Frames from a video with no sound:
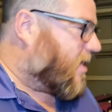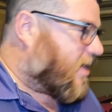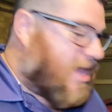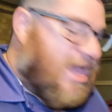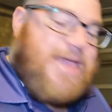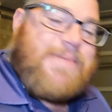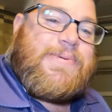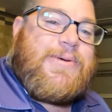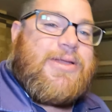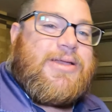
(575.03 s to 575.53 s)

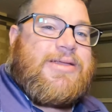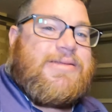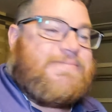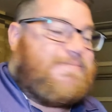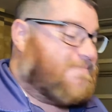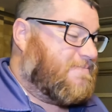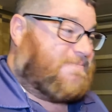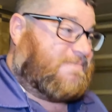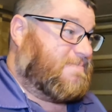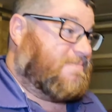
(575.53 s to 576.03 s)
keep it
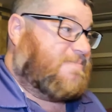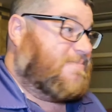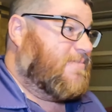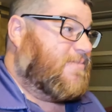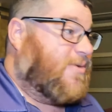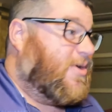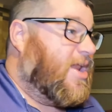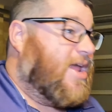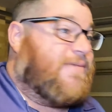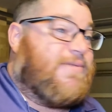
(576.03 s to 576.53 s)

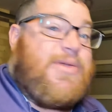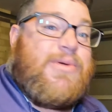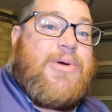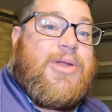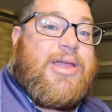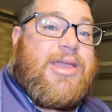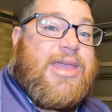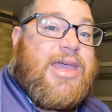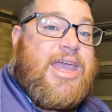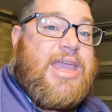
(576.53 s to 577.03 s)
whatever you
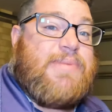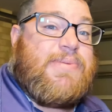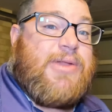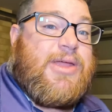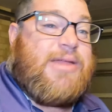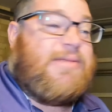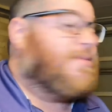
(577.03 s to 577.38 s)
want to keep in